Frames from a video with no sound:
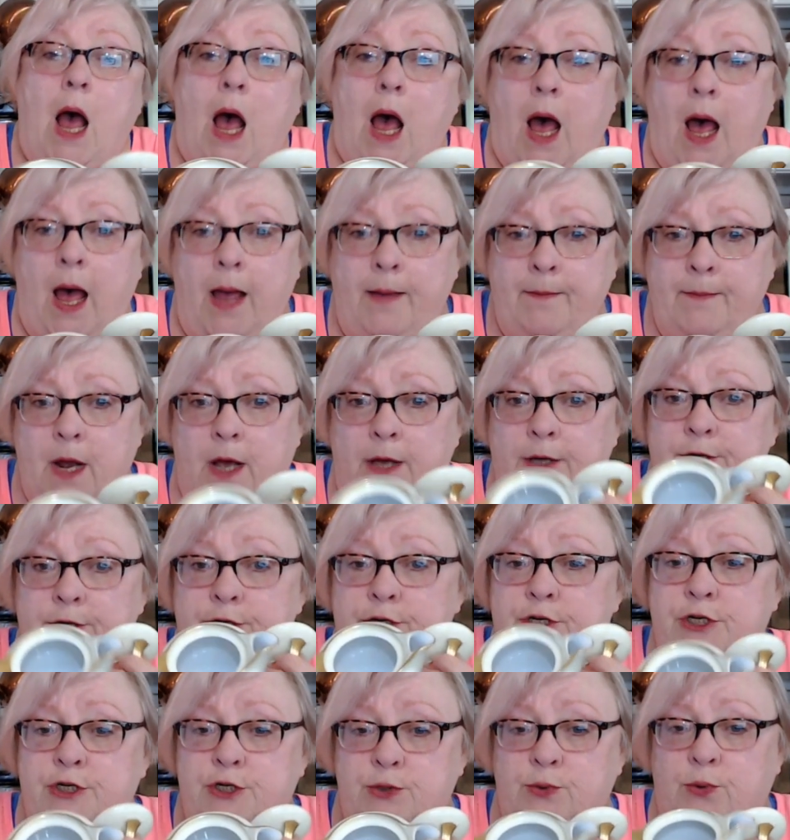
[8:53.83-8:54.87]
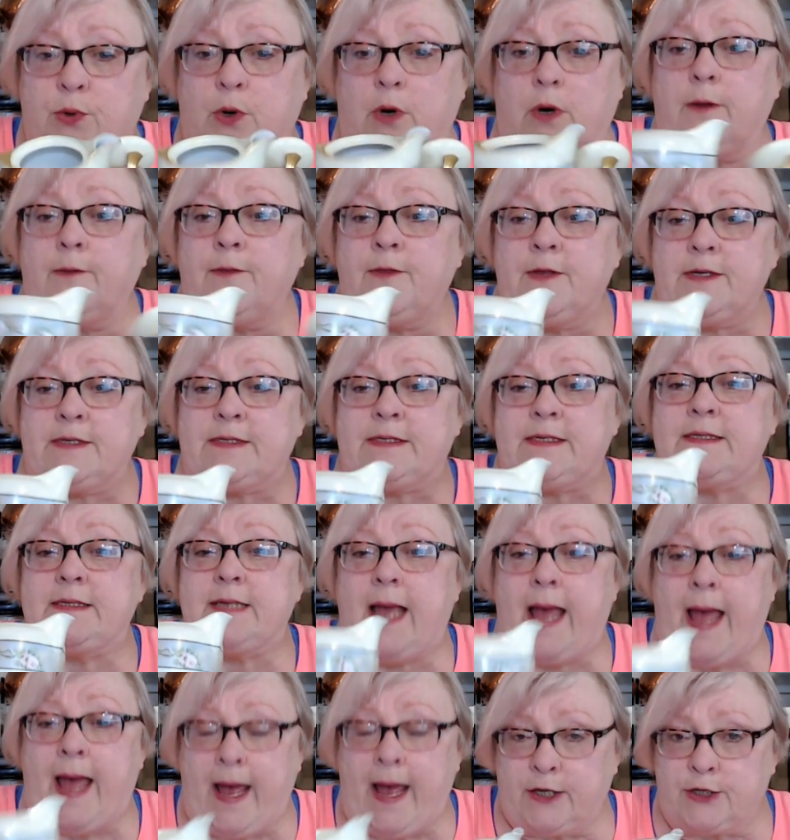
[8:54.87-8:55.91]
I'm not sure this is
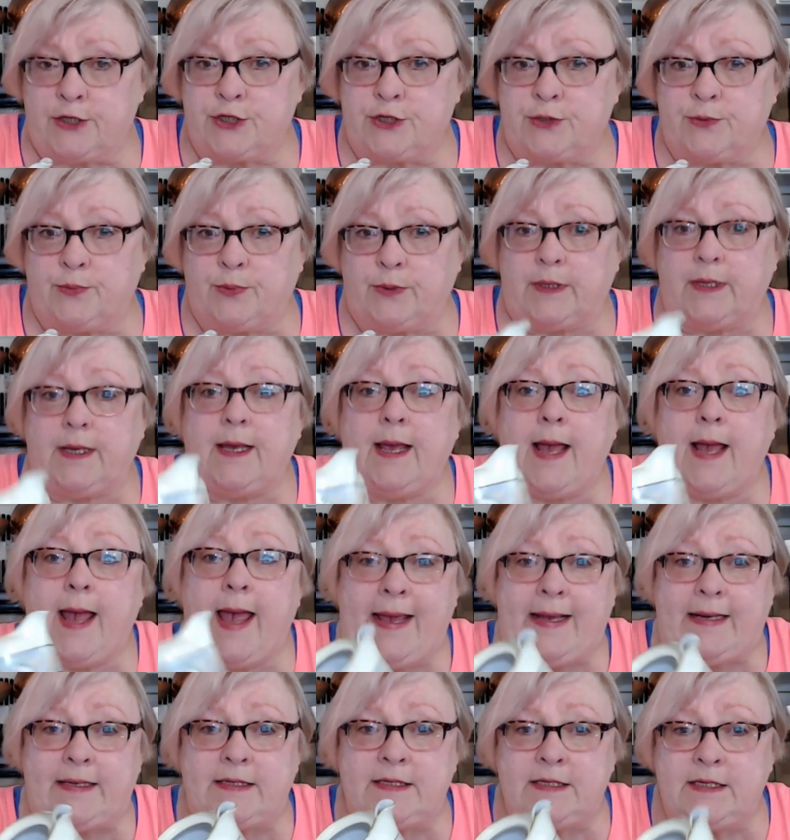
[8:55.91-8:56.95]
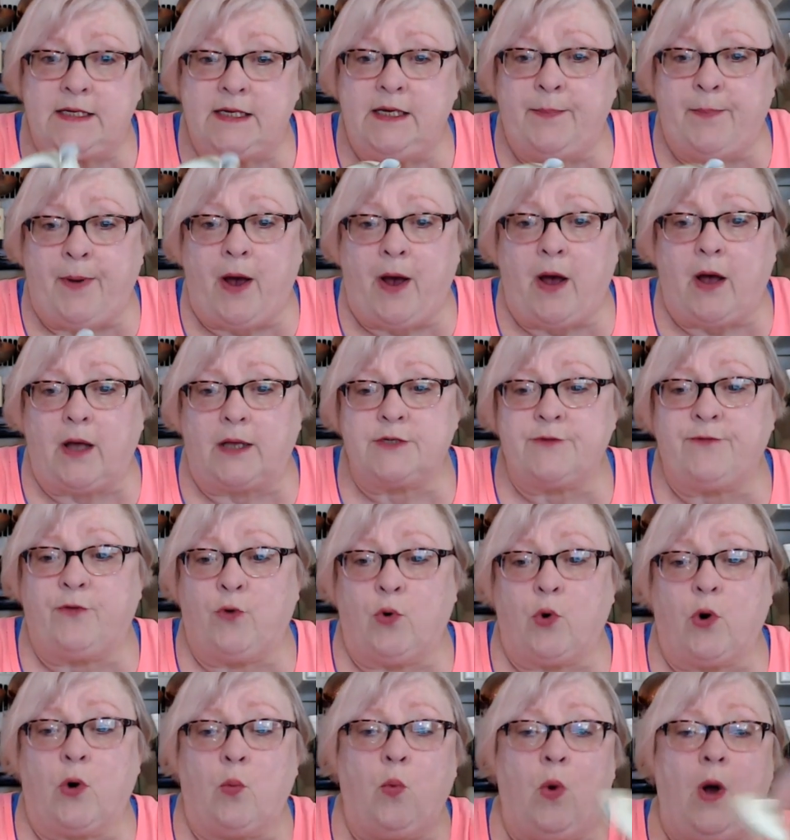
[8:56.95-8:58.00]
actually a teapot
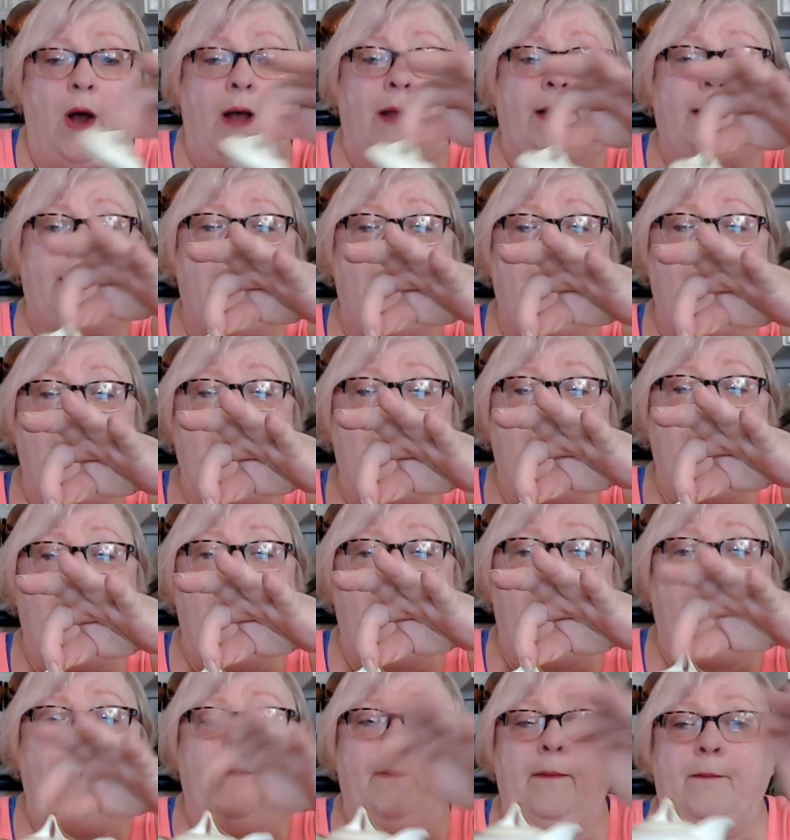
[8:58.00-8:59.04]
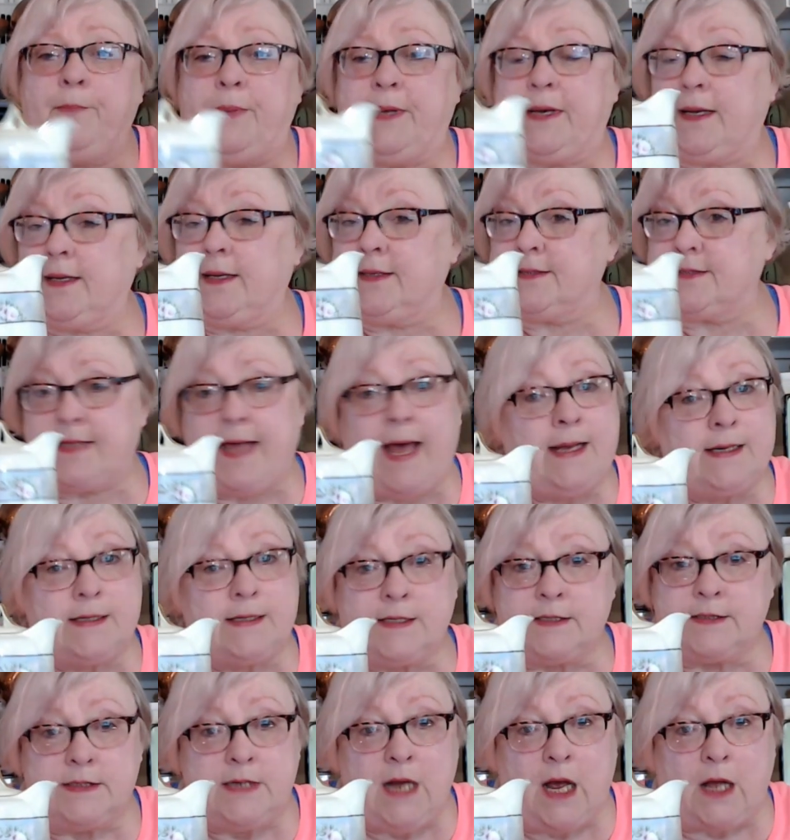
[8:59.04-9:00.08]
for one, because that
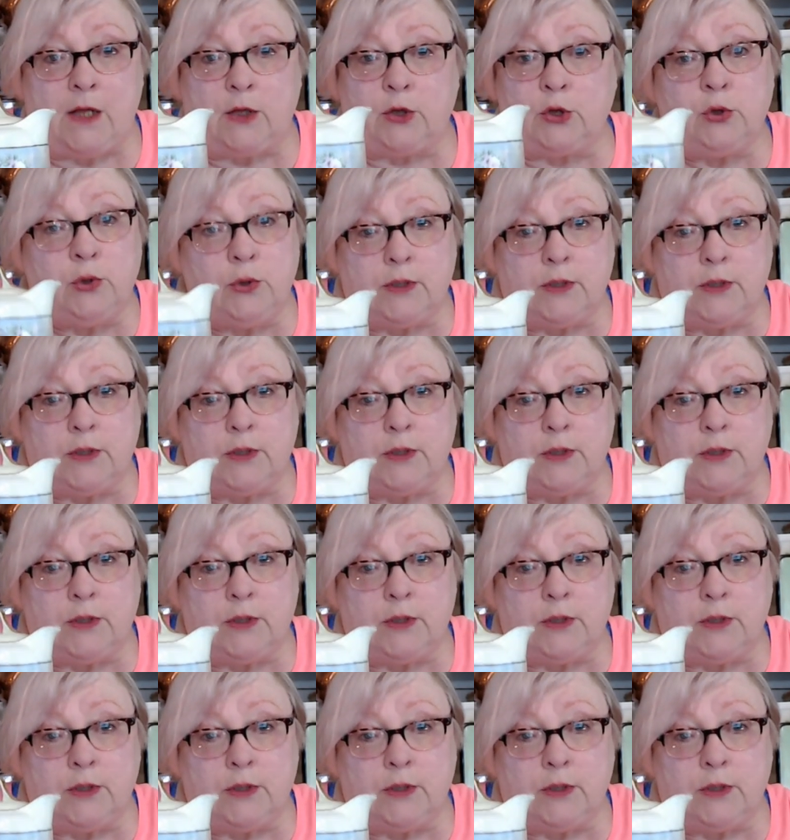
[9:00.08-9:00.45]
does not look